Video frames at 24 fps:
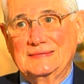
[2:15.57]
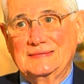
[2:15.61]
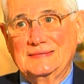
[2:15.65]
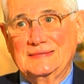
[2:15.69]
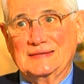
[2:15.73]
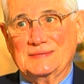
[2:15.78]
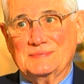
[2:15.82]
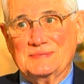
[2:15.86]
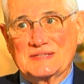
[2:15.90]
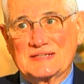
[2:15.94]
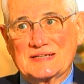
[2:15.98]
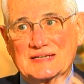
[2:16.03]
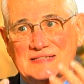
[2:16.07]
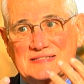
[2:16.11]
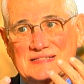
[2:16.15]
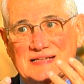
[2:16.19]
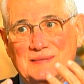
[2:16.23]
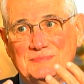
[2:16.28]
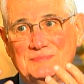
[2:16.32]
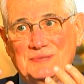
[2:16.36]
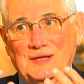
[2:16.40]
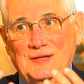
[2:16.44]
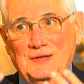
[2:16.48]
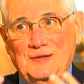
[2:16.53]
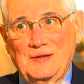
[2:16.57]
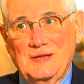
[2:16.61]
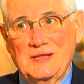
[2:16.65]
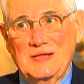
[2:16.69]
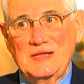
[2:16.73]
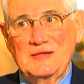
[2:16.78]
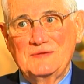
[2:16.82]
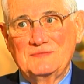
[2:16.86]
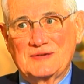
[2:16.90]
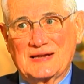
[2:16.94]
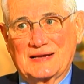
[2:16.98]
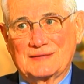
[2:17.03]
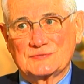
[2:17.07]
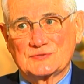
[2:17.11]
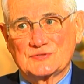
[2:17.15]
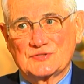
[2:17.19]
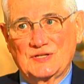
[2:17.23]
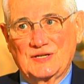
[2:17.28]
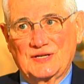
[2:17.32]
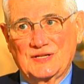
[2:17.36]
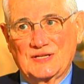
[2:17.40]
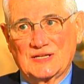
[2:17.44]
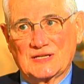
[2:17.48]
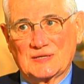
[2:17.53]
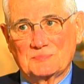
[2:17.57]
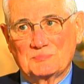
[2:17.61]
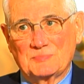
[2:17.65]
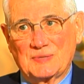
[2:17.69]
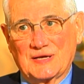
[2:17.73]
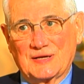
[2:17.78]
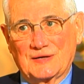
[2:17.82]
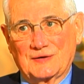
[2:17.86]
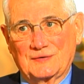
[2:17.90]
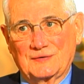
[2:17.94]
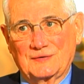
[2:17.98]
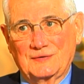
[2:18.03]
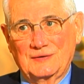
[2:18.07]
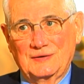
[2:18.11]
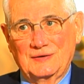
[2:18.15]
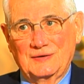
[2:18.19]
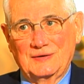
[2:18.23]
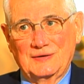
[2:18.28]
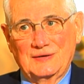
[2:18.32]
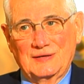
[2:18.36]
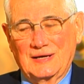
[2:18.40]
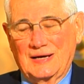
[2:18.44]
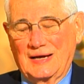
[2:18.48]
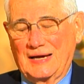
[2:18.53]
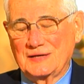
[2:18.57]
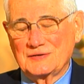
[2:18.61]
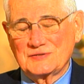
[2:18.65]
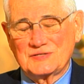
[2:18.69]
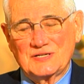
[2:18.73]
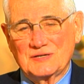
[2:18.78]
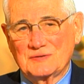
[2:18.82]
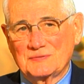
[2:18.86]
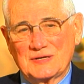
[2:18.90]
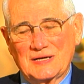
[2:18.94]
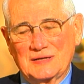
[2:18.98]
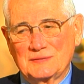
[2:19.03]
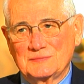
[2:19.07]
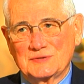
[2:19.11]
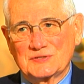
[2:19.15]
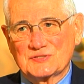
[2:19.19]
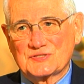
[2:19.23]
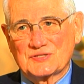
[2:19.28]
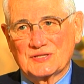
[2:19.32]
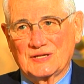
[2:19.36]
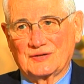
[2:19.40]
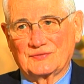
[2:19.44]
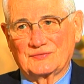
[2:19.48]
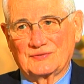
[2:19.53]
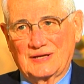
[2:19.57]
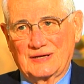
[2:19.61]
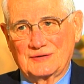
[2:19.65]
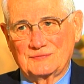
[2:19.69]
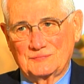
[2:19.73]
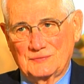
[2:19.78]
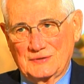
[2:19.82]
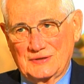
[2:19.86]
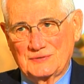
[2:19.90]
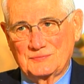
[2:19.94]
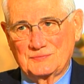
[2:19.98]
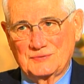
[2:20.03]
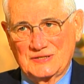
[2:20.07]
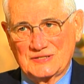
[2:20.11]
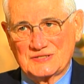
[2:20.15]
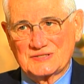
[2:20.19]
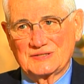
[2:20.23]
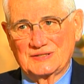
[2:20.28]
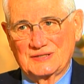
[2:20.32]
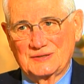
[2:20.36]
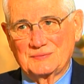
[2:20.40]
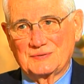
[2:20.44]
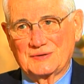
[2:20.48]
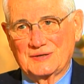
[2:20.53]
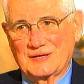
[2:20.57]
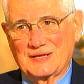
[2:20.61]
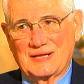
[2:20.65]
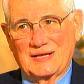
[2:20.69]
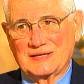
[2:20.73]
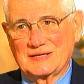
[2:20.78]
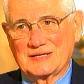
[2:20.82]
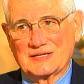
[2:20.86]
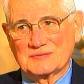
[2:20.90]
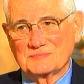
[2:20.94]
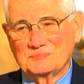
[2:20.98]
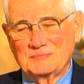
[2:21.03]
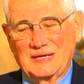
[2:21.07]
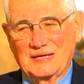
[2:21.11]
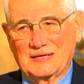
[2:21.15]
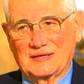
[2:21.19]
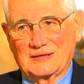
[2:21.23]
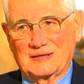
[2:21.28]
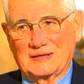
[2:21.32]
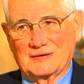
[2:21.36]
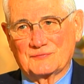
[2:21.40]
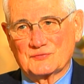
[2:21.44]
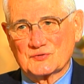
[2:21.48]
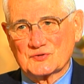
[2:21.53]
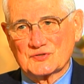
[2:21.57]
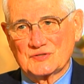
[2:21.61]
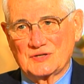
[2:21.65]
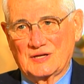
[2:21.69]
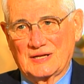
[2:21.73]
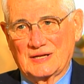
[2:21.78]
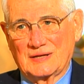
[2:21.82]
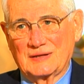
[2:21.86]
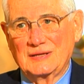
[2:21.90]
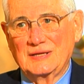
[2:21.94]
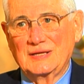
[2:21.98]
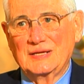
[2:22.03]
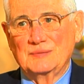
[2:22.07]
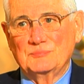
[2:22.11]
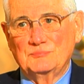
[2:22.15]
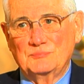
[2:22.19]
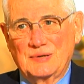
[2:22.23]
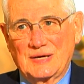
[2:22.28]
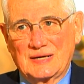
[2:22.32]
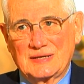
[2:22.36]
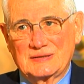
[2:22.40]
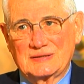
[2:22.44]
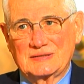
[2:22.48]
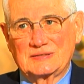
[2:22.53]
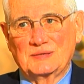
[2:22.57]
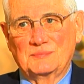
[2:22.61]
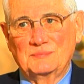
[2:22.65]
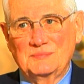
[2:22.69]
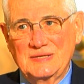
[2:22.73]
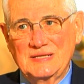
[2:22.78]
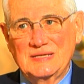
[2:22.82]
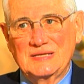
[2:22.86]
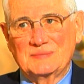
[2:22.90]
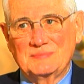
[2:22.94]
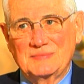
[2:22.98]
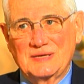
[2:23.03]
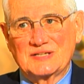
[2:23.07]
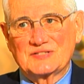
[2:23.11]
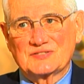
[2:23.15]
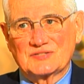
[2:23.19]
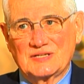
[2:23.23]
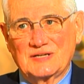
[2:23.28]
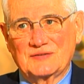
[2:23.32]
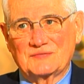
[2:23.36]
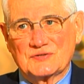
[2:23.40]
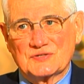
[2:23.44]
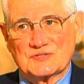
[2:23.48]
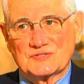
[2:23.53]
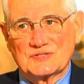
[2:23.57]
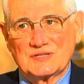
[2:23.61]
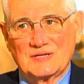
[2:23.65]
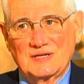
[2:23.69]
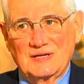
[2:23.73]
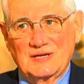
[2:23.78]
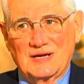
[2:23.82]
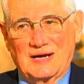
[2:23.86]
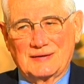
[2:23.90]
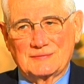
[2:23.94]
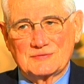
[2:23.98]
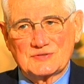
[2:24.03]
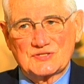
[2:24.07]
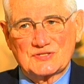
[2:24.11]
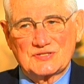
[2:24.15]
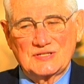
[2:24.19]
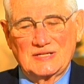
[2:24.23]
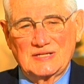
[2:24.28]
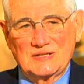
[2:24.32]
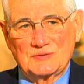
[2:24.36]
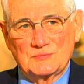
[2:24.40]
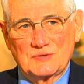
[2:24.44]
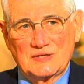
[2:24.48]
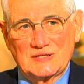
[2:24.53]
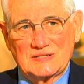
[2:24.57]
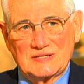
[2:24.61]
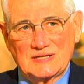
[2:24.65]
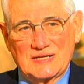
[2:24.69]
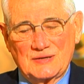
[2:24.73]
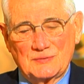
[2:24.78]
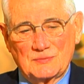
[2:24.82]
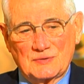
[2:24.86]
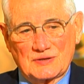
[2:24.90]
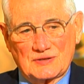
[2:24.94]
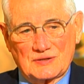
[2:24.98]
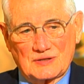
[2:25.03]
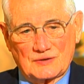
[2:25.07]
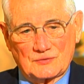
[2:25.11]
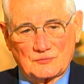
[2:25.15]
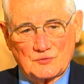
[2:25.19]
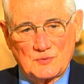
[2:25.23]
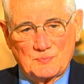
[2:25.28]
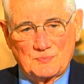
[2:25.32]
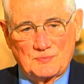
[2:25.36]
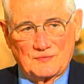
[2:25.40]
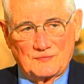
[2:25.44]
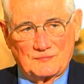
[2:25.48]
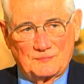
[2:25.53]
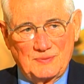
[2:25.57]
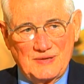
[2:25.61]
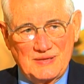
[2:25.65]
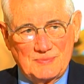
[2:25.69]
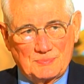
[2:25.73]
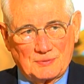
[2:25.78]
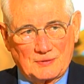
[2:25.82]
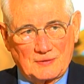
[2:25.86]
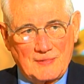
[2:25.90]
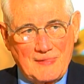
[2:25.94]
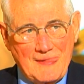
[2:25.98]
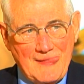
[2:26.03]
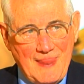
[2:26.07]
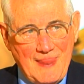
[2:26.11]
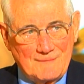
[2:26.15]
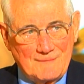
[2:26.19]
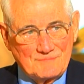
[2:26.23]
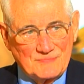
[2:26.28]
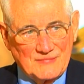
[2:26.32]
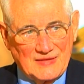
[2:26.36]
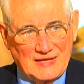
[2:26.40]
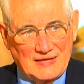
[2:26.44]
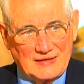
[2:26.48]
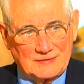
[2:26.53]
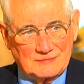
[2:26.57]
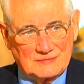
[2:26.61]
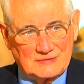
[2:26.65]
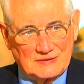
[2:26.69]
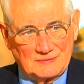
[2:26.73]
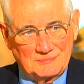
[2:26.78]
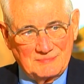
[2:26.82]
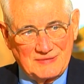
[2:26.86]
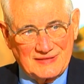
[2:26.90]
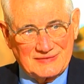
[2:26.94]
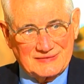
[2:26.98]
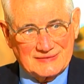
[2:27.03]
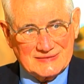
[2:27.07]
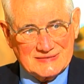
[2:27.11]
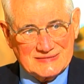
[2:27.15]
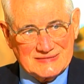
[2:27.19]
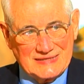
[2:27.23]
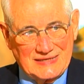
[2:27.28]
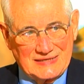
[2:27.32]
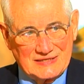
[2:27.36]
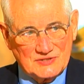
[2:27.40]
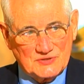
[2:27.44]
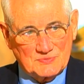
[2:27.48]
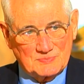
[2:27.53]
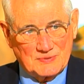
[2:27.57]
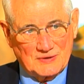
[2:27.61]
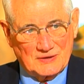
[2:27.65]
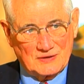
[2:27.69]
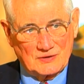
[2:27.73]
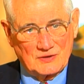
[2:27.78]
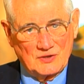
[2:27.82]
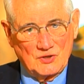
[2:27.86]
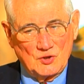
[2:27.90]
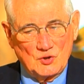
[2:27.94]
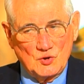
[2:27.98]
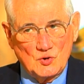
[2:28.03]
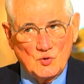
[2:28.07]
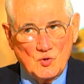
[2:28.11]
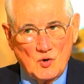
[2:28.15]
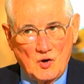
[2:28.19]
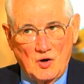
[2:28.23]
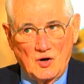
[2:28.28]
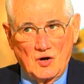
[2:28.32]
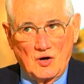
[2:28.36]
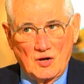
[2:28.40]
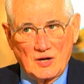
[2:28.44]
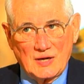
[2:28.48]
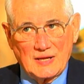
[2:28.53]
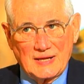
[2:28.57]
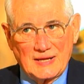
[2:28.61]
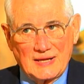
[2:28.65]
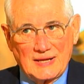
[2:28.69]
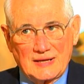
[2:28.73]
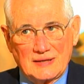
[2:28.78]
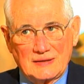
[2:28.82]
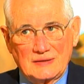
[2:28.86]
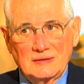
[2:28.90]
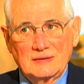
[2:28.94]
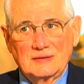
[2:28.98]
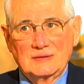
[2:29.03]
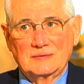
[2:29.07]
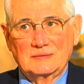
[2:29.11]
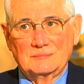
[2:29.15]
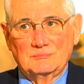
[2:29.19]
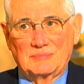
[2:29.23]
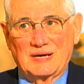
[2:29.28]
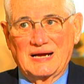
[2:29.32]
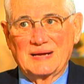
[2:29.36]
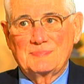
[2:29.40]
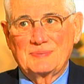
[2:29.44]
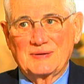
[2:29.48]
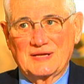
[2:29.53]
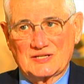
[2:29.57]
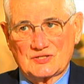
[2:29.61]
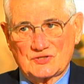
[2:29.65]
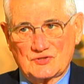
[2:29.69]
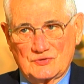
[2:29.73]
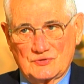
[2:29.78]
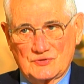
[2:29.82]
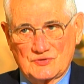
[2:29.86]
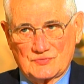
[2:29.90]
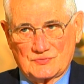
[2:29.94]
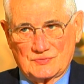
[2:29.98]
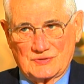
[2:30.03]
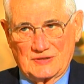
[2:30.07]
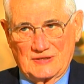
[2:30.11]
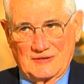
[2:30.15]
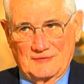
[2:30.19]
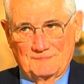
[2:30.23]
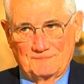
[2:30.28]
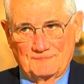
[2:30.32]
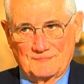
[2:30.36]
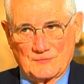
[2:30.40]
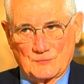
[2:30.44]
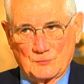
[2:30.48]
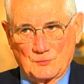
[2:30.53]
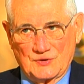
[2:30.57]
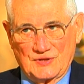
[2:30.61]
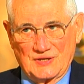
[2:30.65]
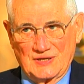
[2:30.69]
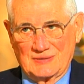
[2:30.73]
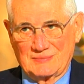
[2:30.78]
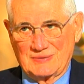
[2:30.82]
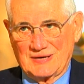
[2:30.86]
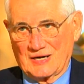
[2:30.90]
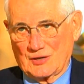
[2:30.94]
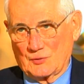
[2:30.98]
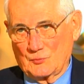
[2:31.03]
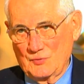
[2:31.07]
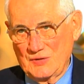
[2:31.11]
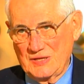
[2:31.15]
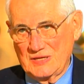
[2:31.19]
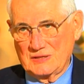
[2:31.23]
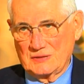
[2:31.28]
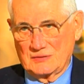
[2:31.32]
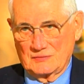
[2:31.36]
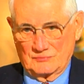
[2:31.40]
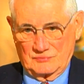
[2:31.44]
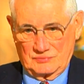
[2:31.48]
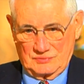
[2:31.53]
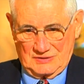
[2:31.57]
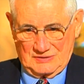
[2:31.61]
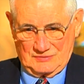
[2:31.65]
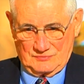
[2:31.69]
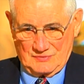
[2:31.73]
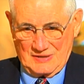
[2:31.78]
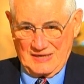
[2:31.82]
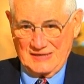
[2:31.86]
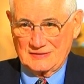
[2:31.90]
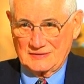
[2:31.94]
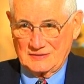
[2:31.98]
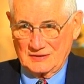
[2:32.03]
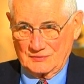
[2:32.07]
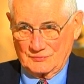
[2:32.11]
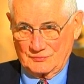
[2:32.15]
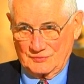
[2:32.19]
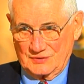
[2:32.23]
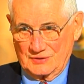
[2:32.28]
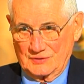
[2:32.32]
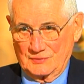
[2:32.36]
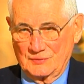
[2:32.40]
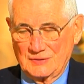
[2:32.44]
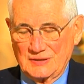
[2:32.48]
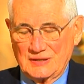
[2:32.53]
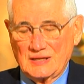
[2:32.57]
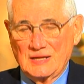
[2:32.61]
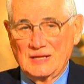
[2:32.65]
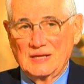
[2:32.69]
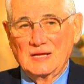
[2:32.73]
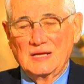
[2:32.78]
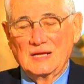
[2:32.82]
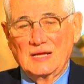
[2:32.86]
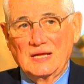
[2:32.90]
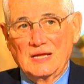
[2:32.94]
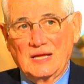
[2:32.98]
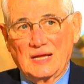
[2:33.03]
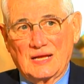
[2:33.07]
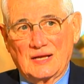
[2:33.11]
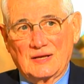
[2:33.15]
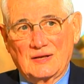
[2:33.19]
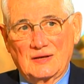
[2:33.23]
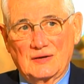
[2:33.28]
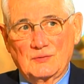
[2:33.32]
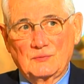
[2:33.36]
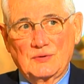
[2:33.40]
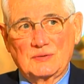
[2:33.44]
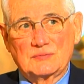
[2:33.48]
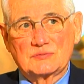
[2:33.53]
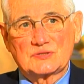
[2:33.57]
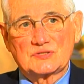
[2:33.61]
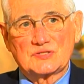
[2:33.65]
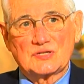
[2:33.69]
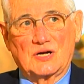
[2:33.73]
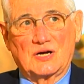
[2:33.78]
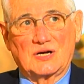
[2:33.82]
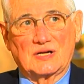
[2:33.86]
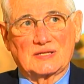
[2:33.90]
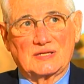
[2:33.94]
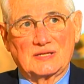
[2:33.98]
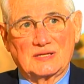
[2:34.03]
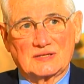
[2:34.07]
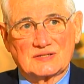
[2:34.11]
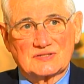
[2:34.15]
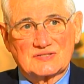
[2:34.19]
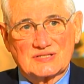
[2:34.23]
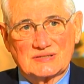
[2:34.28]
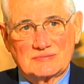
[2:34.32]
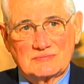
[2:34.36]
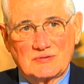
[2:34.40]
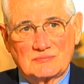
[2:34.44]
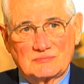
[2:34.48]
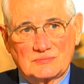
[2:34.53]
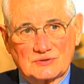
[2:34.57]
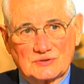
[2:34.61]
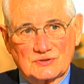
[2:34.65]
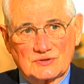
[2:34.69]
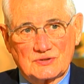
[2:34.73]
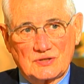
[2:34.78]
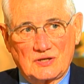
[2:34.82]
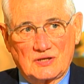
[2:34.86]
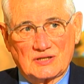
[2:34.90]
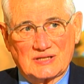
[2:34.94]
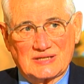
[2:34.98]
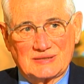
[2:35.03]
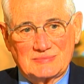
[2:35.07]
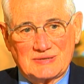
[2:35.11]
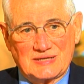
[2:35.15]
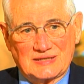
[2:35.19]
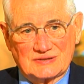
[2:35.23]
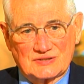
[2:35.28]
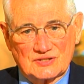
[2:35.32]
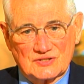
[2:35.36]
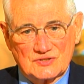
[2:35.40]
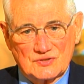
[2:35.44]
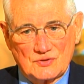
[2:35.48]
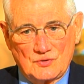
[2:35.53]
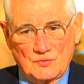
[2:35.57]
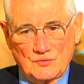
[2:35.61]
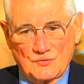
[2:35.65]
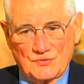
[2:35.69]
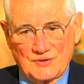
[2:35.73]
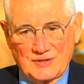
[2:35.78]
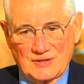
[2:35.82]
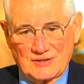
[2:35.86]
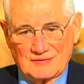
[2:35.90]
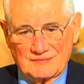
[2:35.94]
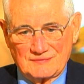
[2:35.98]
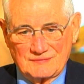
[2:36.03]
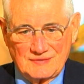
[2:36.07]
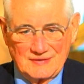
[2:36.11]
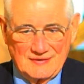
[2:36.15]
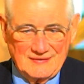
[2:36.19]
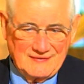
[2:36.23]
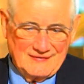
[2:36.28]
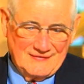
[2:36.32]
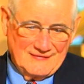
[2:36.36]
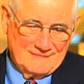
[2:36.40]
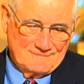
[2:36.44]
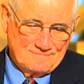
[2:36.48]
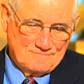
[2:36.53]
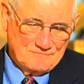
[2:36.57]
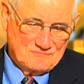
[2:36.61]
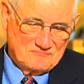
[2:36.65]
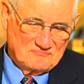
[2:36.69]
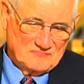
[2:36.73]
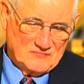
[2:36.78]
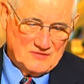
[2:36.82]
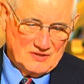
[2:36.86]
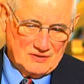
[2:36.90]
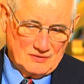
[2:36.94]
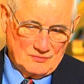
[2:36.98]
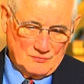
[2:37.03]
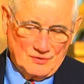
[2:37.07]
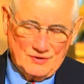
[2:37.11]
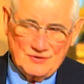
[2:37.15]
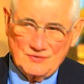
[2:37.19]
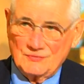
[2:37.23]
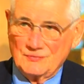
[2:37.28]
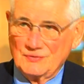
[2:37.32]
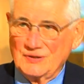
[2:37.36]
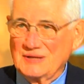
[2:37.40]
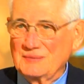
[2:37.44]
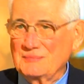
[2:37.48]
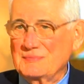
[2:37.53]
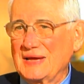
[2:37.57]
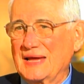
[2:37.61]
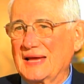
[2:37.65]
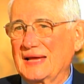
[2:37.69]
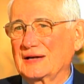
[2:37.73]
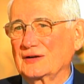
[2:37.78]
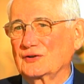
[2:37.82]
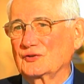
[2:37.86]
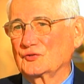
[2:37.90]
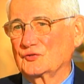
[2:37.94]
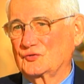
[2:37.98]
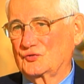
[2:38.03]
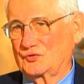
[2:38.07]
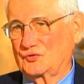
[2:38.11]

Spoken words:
and because I believed I was going to get better, I don't care what anyone says. I've read recently where that doesn't make a difference and all that, but to me, it makes a difference. I was sitting one day with a group of people at the Methodist Hospital who all had bypass surgery within about a week, right there within a week. And we were talking, and some of them were talking about this whole thing of whether it really matters,